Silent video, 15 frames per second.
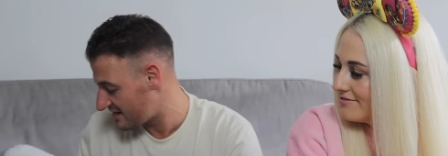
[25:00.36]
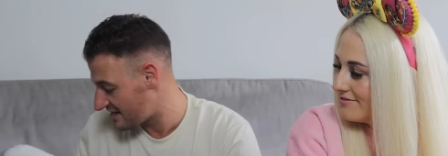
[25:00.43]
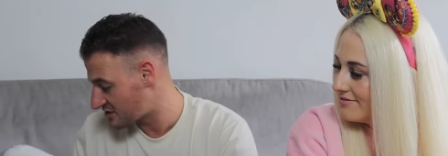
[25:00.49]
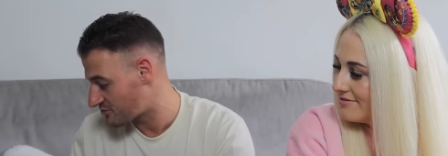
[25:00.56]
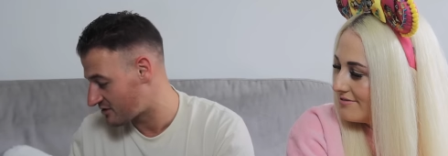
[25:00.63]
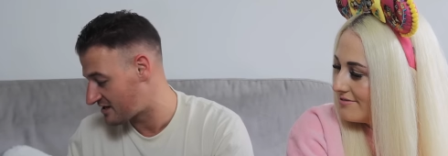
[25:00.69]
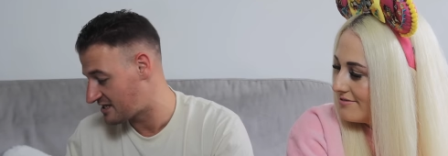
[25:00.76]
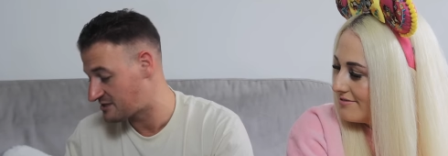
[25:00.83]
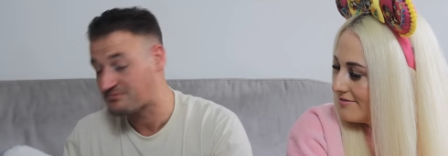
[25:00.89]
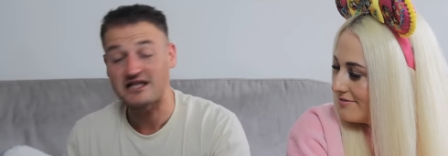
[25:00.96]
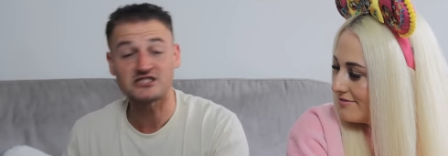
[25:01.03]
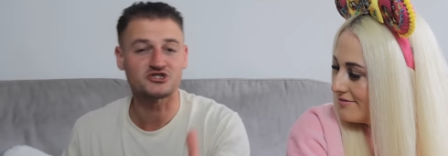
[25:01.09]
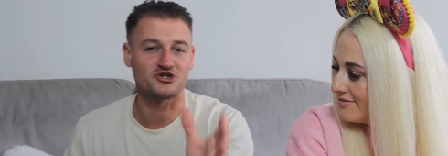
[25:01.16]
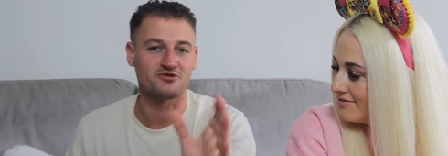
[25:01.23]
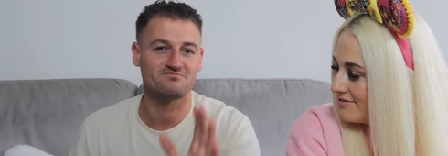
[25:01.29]
Speaker 1: it is what it is
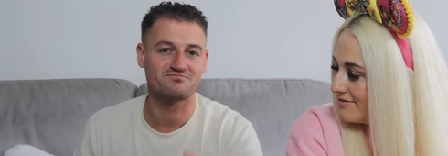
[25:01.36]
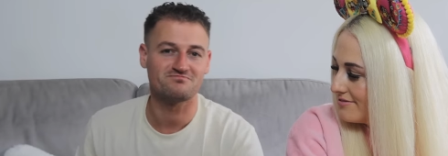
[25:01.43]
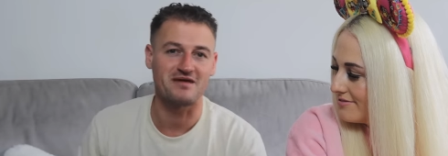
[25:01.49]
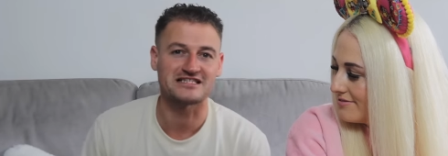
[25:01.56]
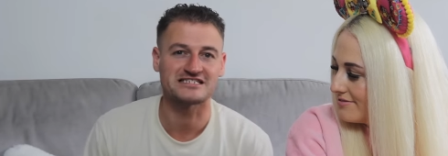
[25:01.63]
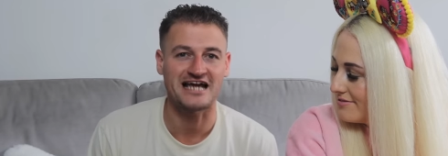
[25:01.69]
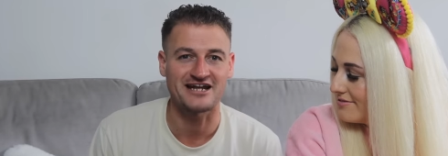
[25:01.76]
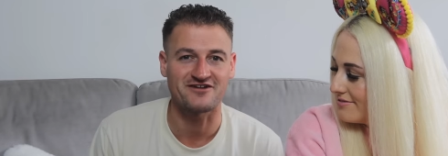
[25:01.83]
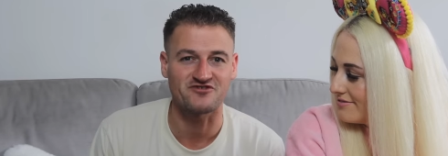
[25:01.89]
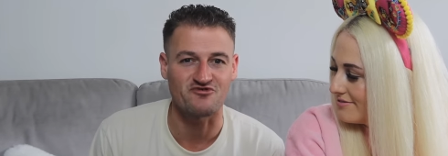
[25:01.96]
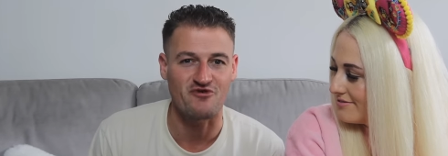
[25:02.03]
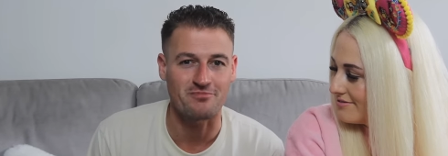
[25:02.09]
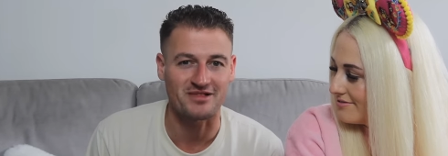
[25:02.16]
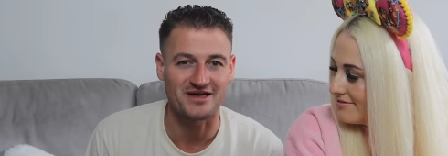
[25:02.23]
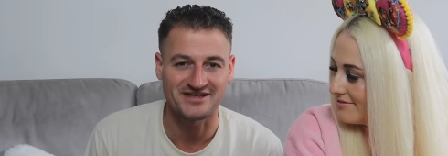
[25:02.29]
Ben's going to Ben's kind of have
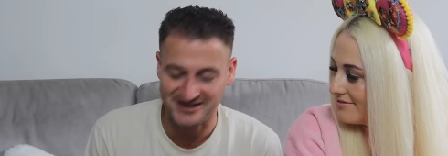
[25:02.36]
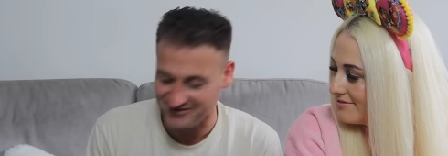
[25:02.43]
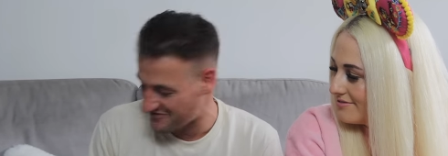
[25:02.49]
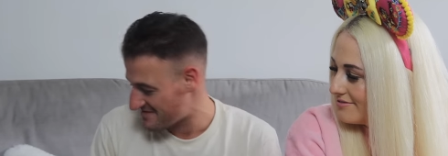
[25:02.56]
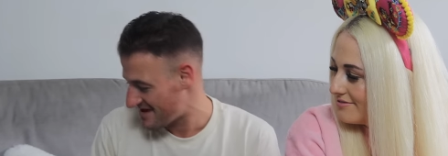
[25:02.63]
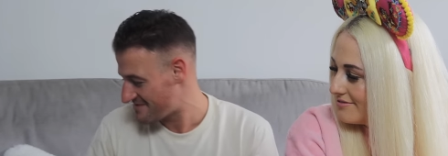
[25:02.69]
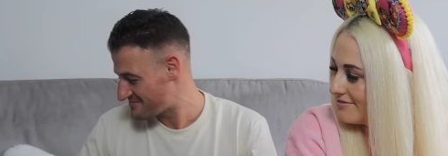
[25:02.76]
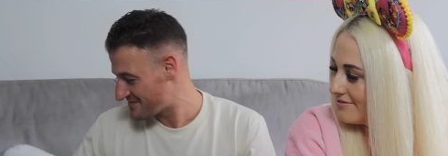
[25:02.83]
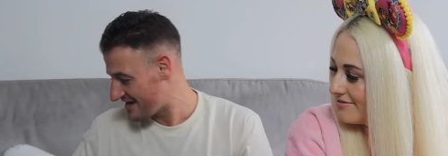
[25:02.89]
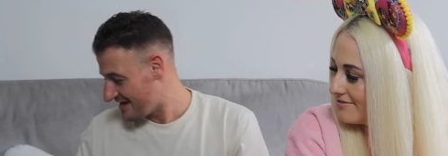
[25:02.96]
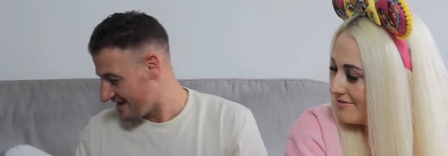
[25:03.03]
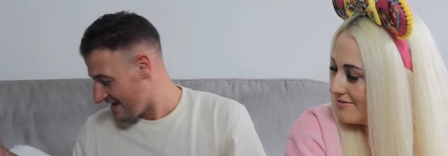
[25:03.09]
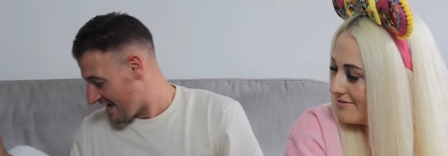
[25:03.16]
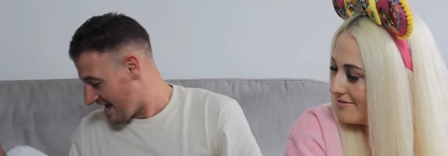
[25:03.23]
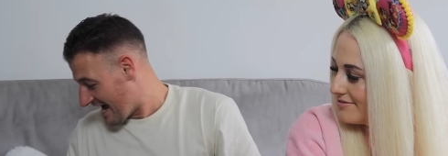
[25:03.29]
to replace it for me
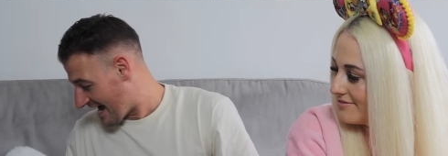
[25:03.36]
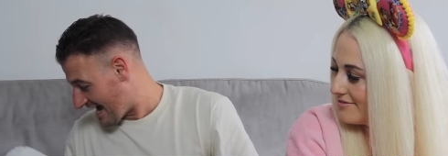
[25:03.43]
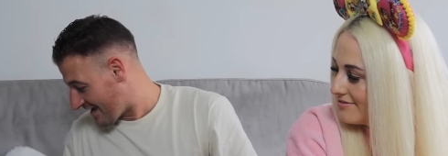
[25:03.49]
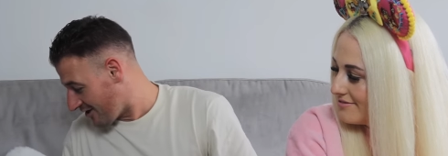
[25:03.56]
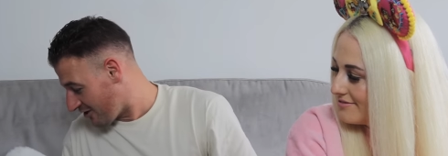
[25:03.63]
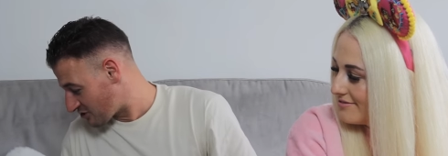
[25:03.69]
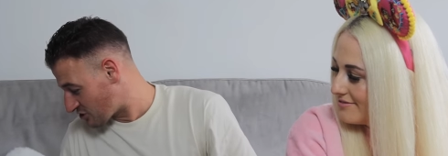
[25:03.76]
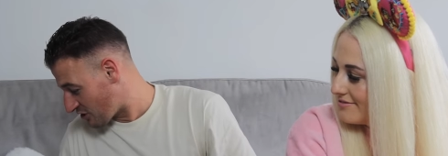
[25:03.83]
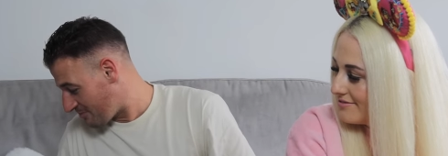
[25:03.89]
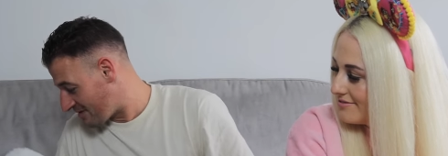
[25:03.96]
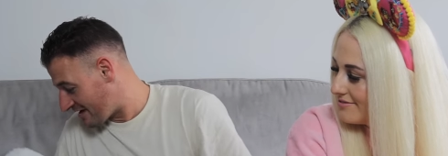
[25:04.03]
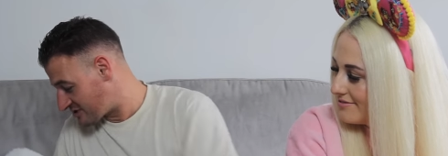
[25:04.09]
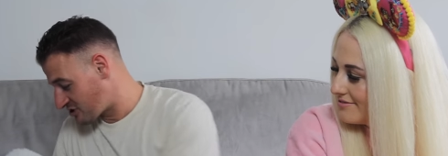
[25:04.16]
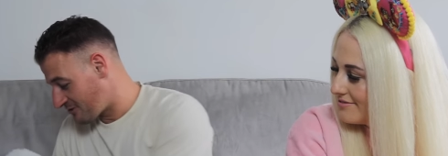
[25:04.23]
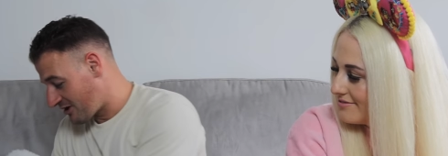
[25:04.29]
I also
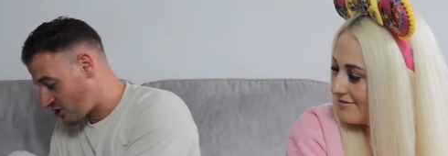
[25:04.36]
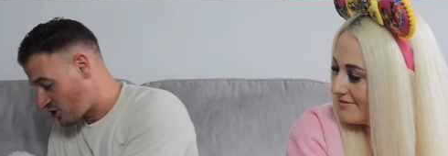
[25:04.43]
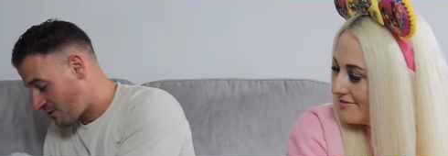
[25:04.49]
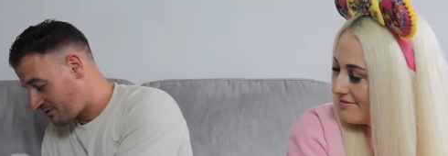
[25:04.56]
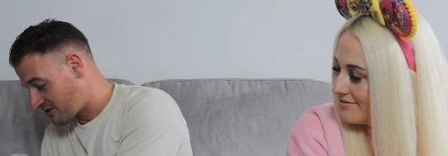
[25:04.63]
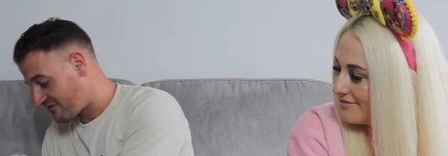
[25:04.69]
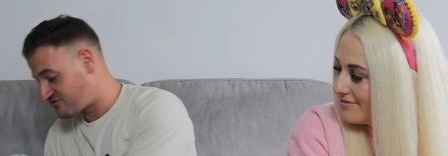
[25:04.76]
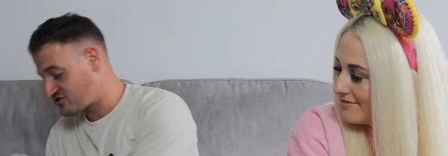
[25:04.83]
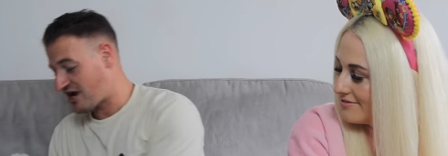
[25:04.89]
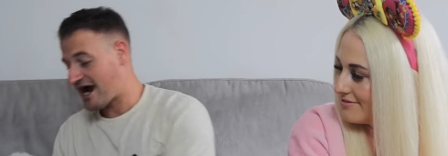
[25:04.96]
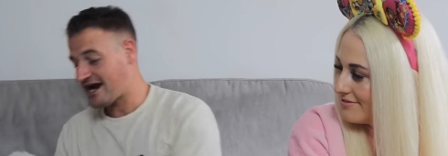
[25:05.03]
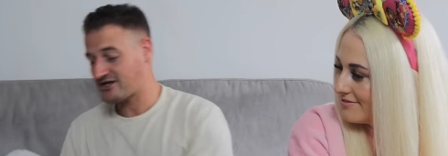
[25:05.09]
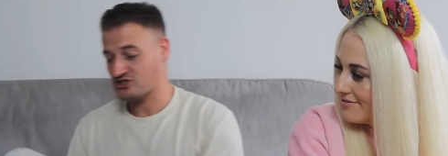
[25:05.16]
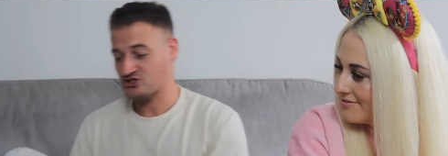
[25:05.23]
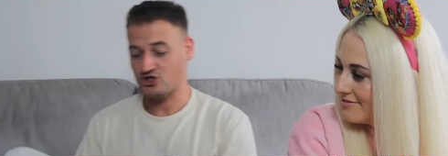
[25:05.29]
picked up a couple of
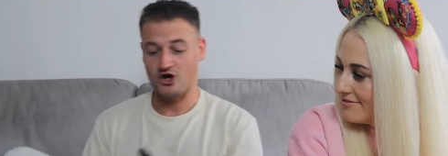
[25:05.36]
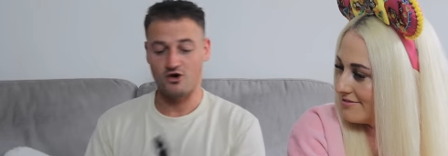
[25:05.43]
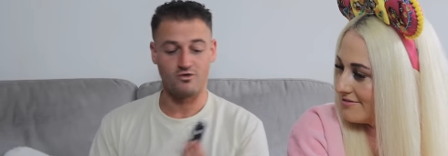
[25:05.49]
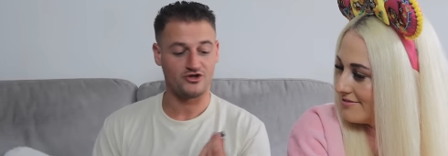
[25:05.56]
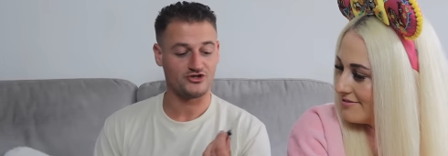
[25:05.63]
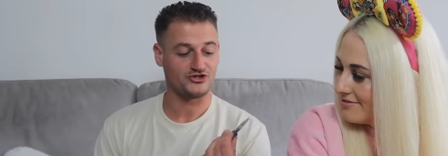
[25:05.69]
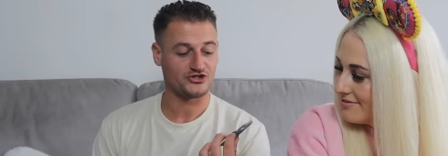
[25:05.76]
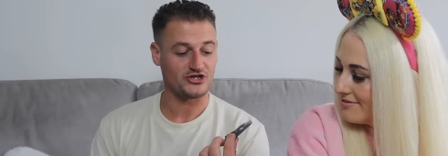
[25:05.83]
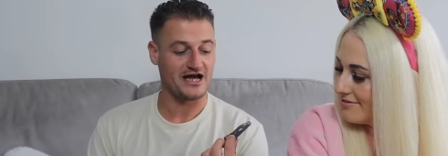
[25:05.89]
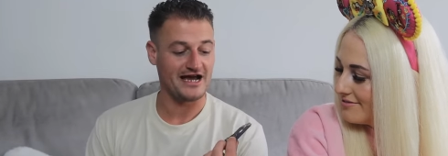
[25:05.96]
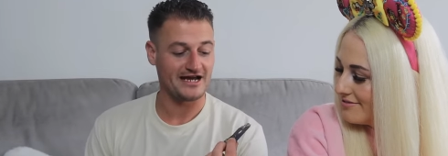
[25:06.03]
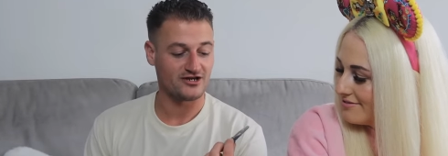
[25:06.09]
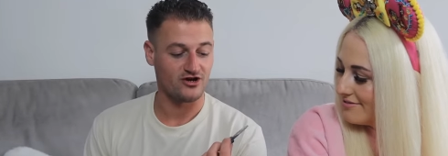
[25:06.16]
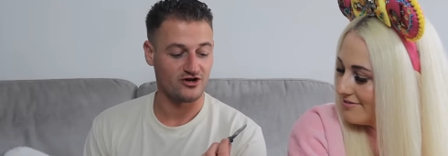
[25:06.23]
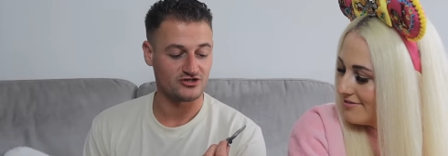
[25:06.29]
dinosaur ones
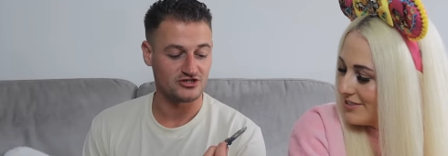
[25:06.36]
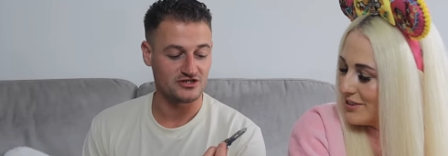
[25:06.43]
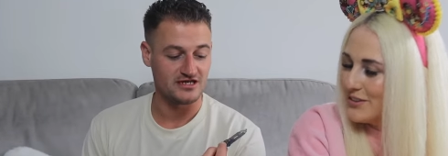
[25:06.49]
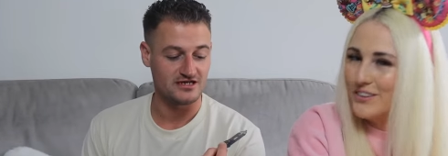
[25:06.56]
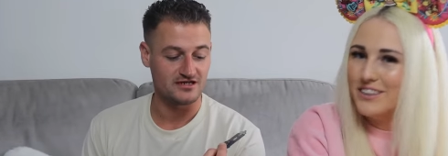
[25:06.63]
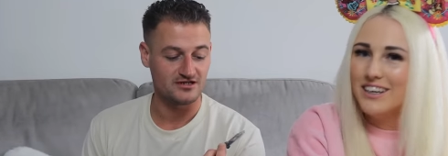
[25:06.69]
I got oh, the oh,